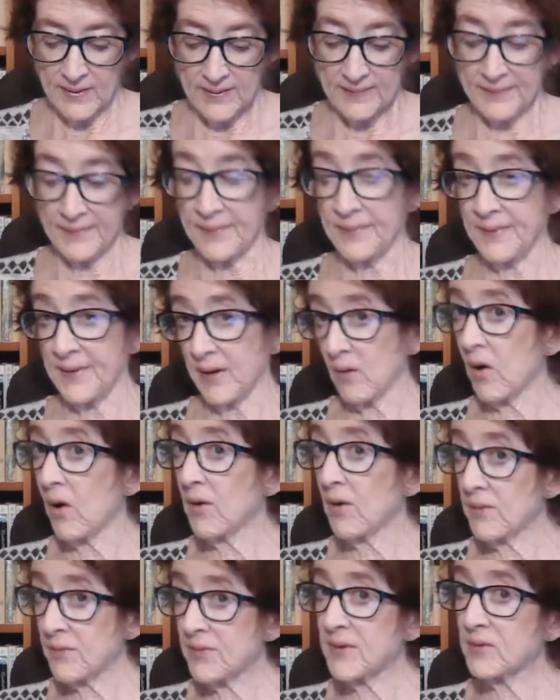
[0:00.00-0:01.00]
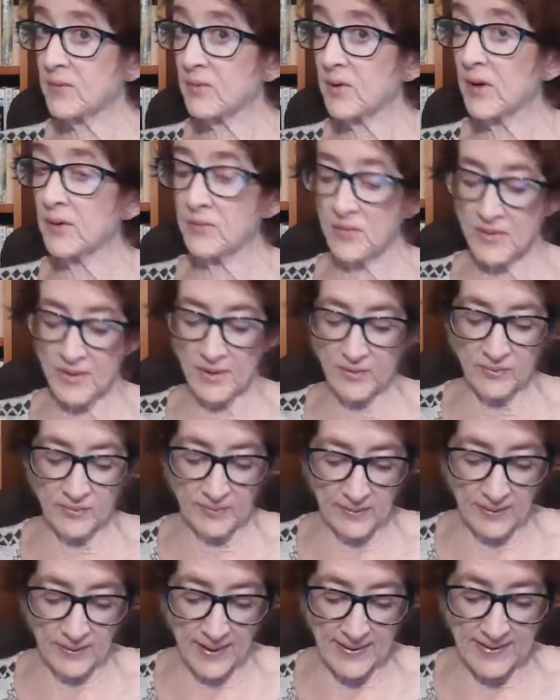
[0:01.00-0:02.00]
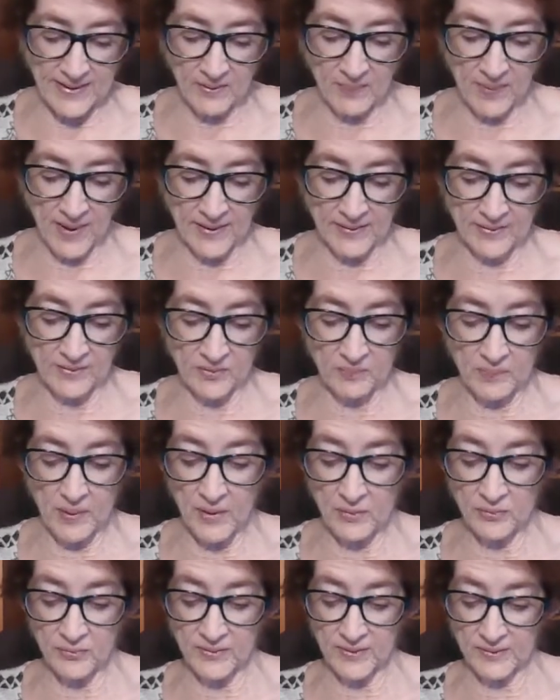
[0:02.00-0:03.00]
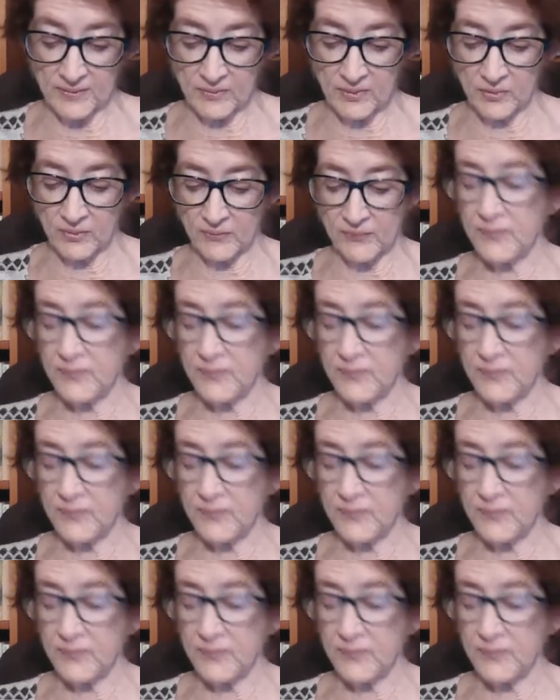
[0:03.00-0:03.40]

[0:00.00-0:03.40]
And there are things Hunter doesn't like about his posting, too.